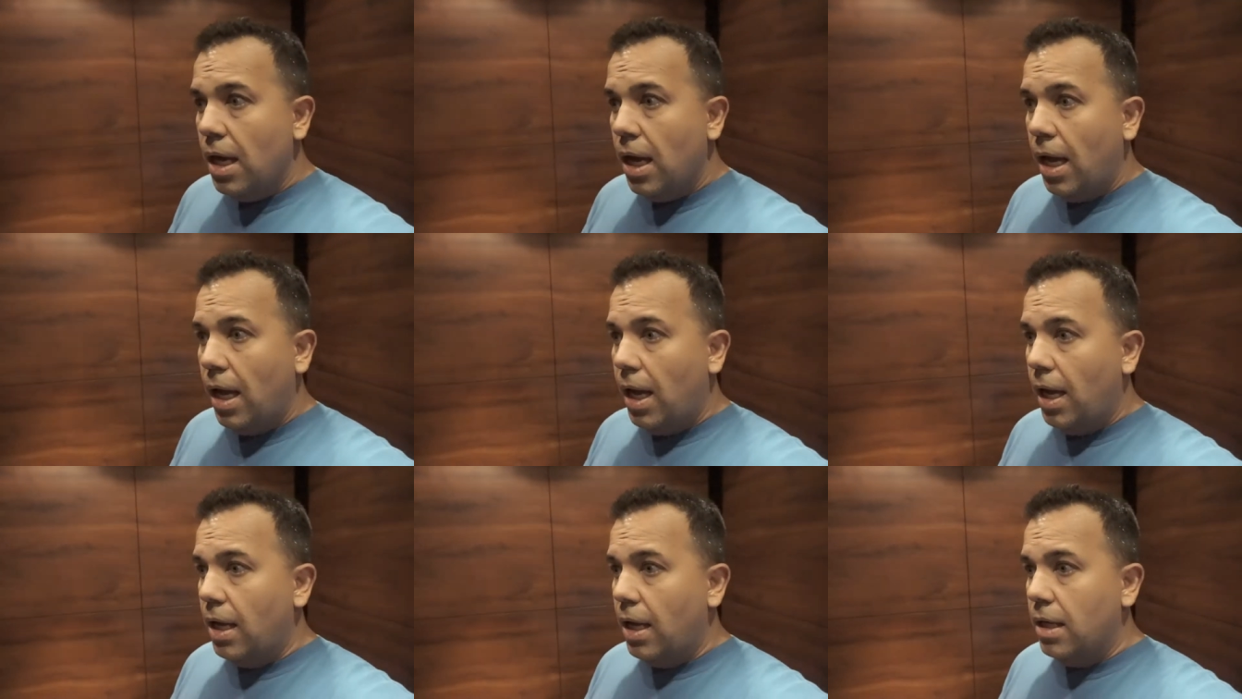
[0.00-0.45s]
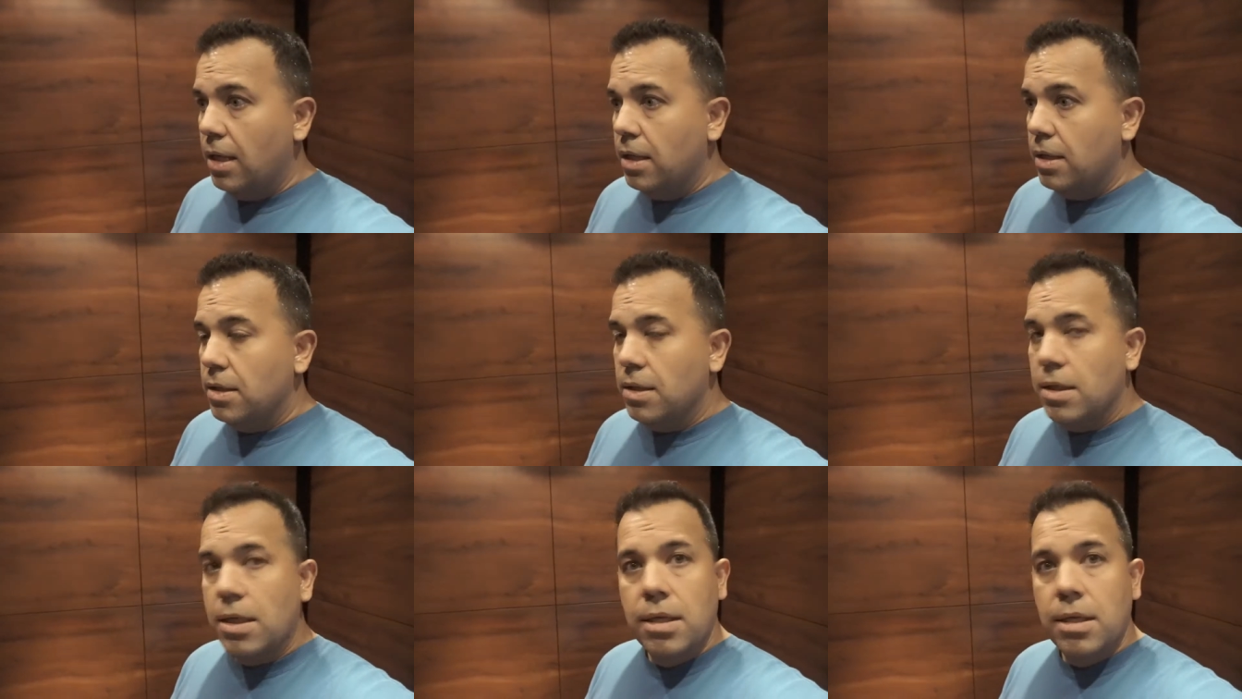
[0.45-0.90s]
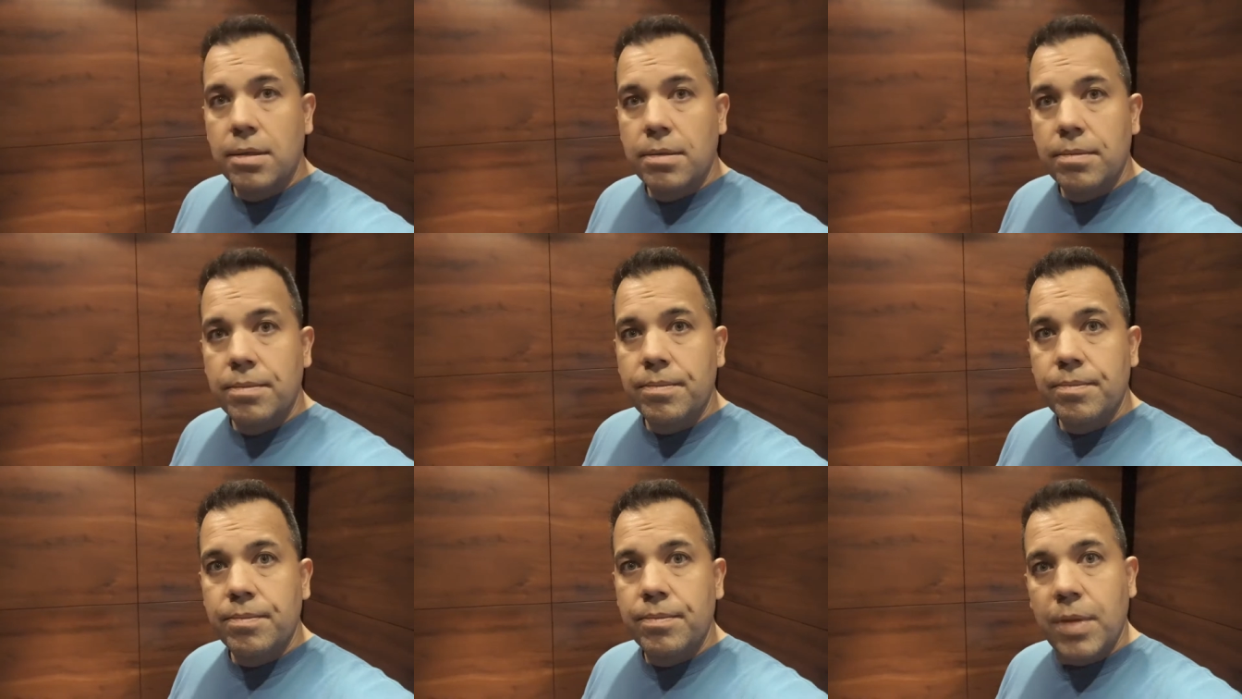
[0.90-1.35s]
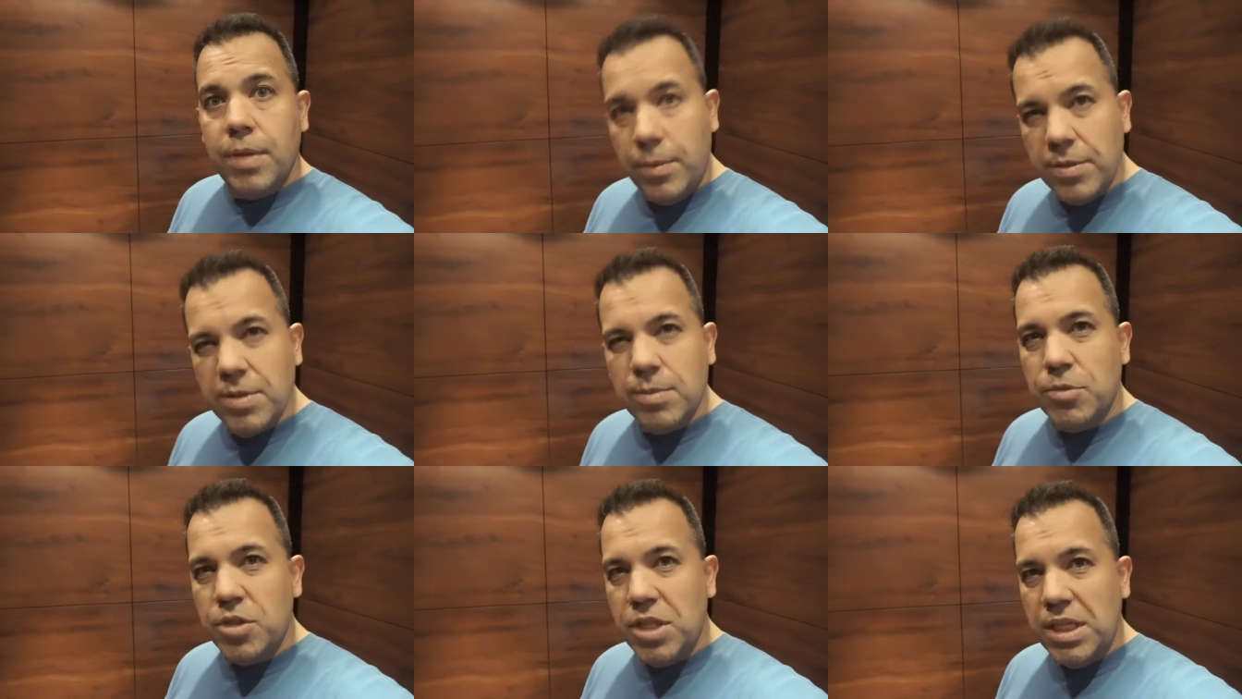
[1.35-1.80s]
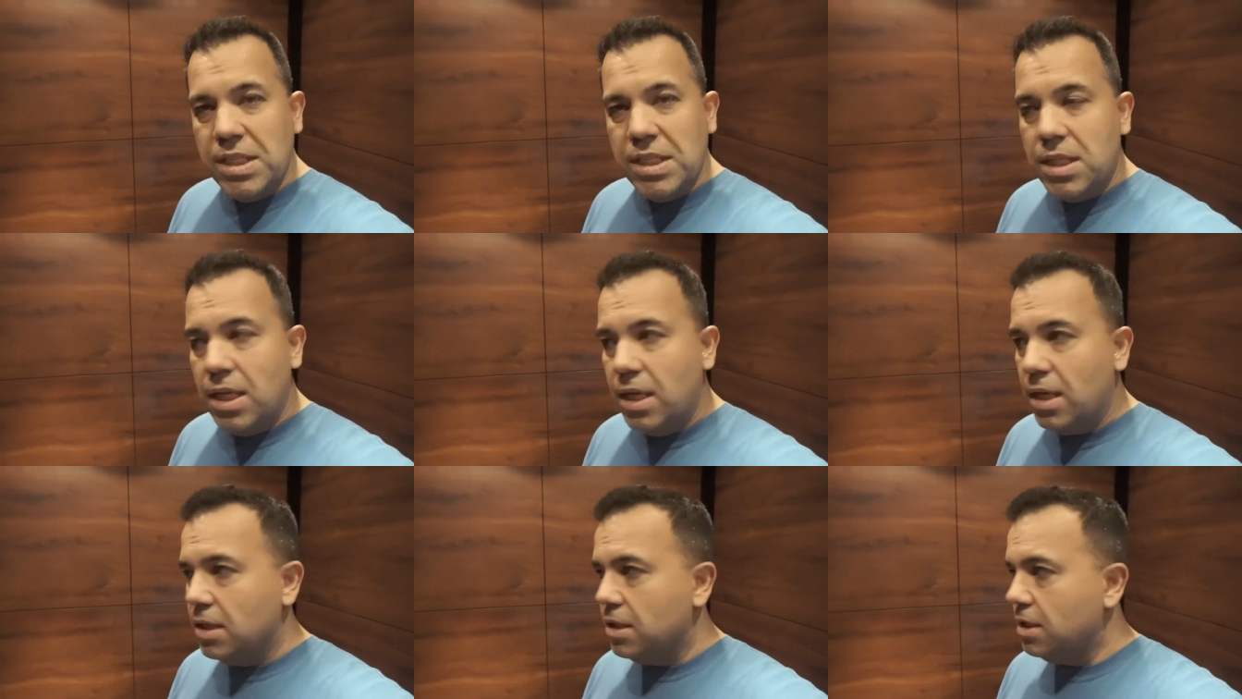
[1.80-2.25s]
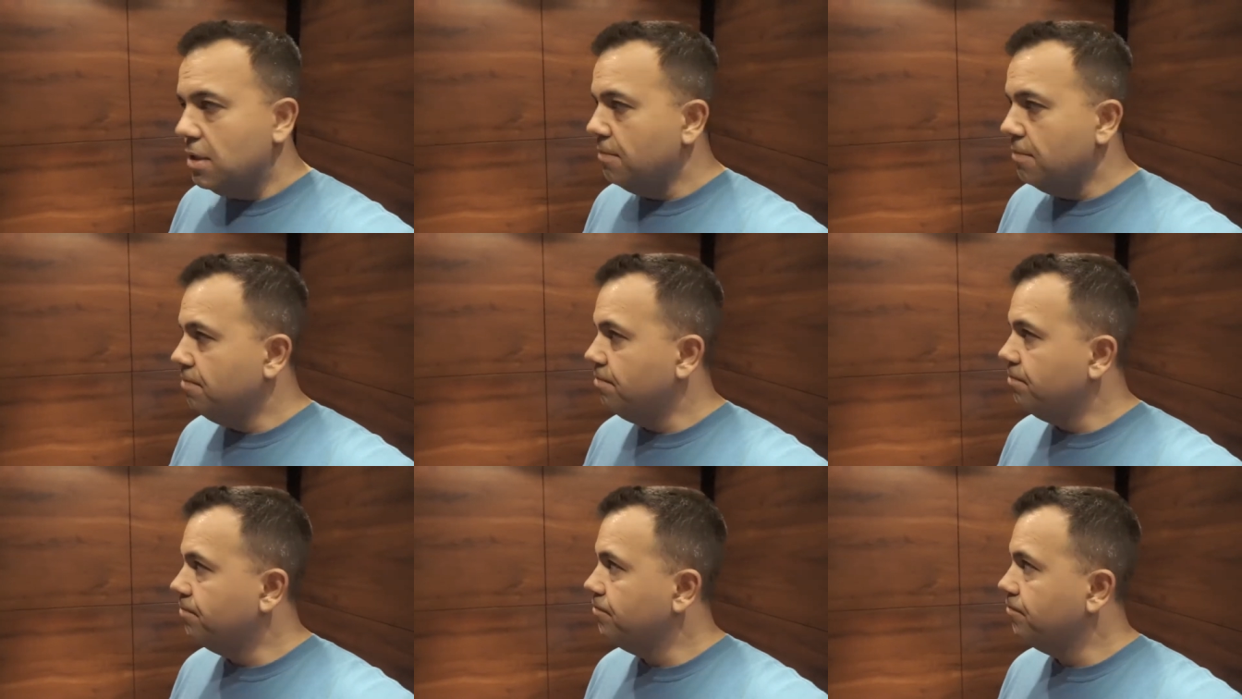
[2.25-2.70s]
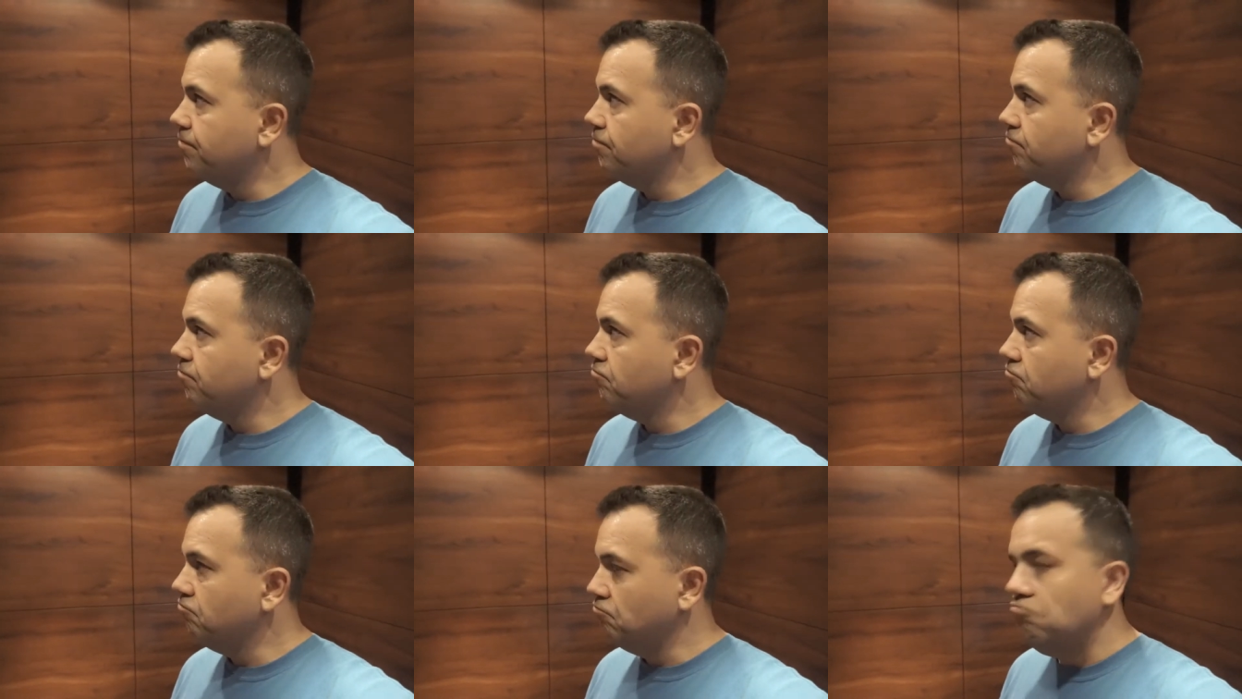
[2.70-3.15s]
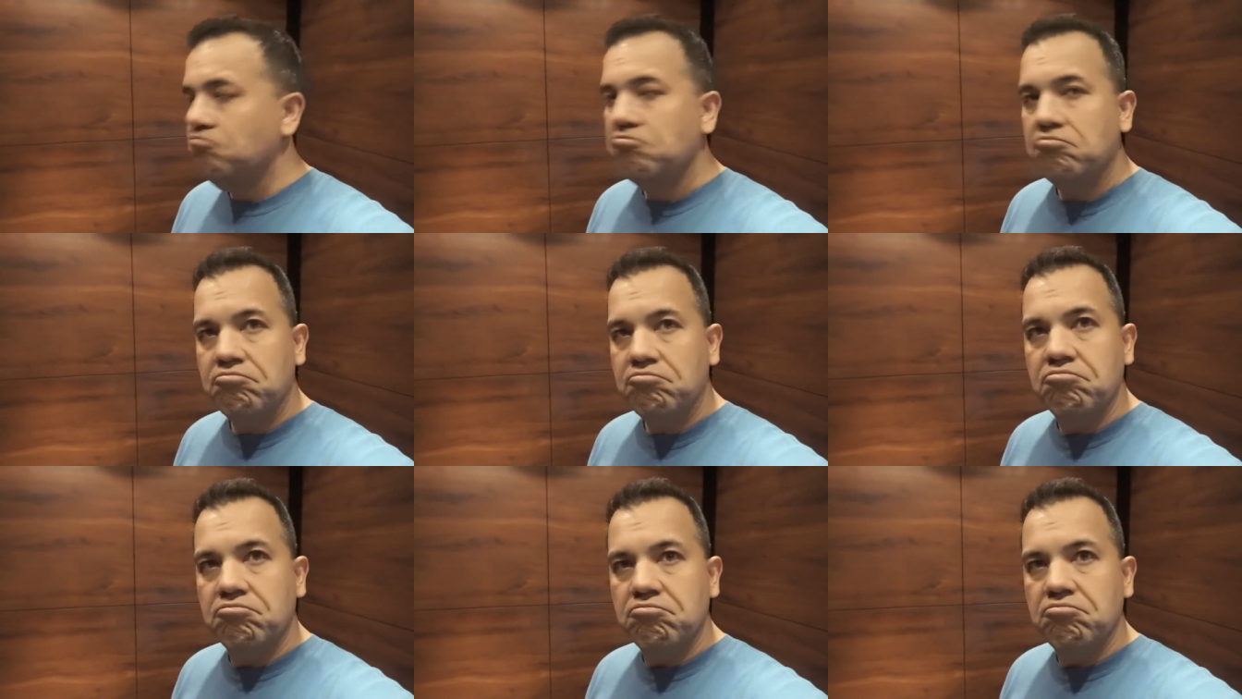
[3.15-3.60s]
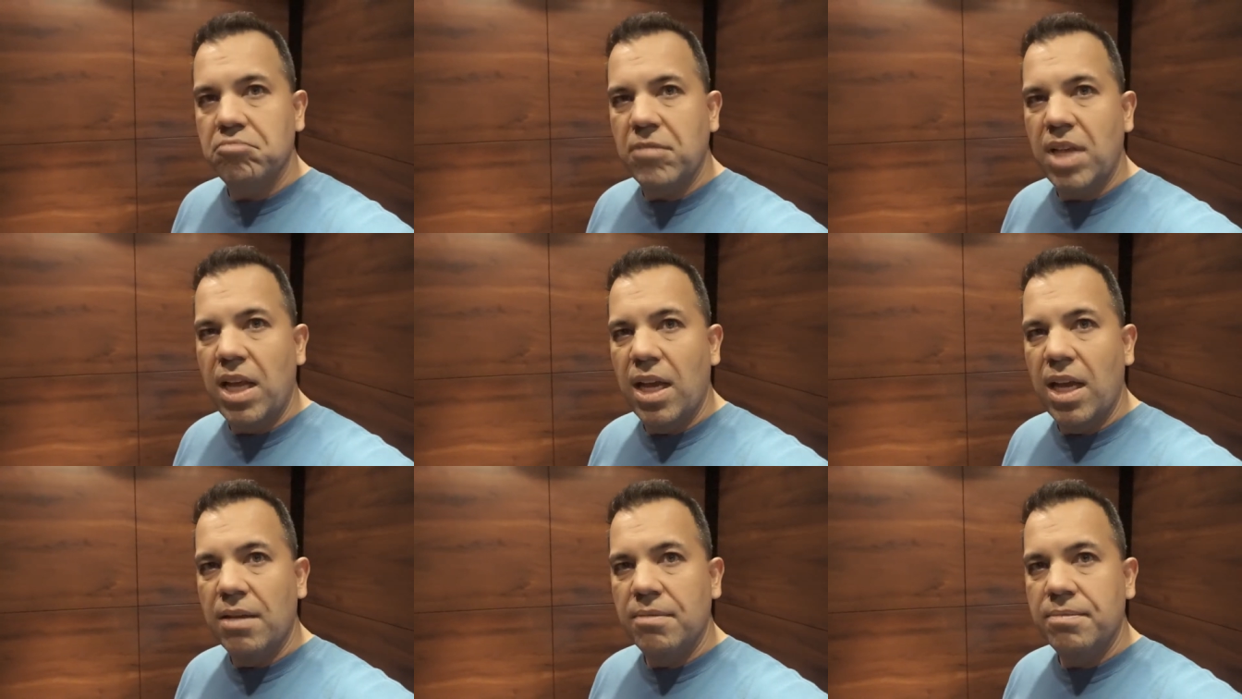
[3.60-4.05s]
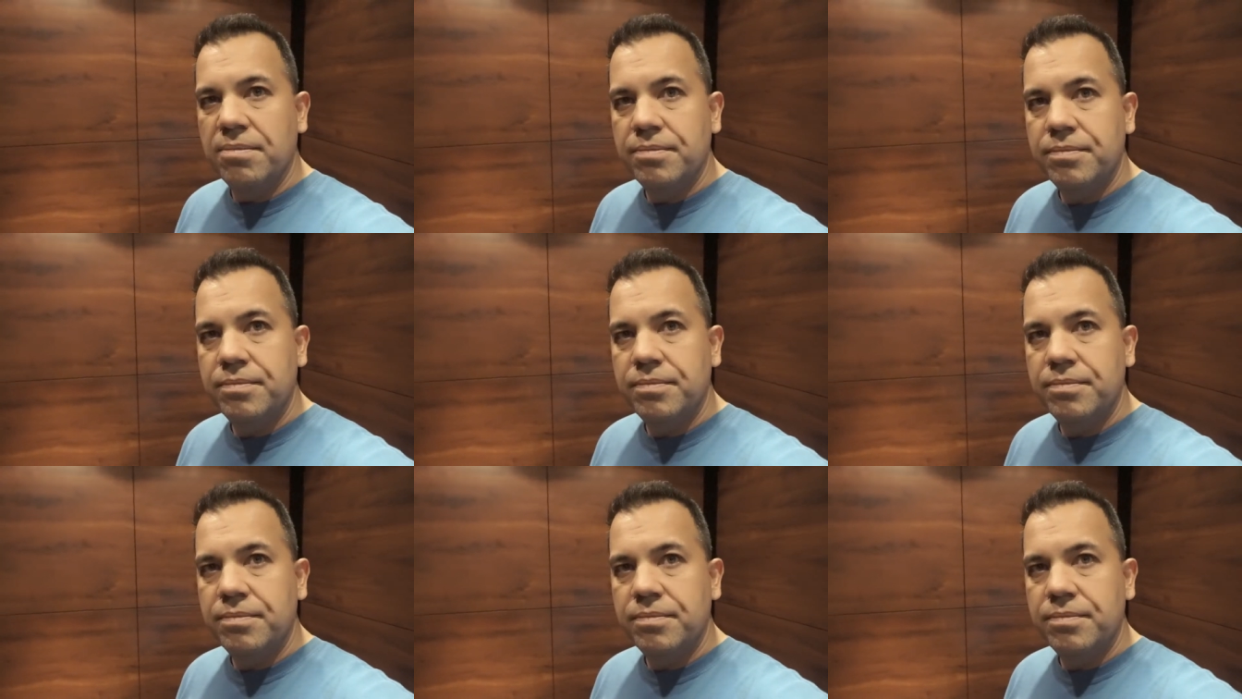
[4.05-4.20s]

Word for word: and maybe some cheesesteaks. Yeah.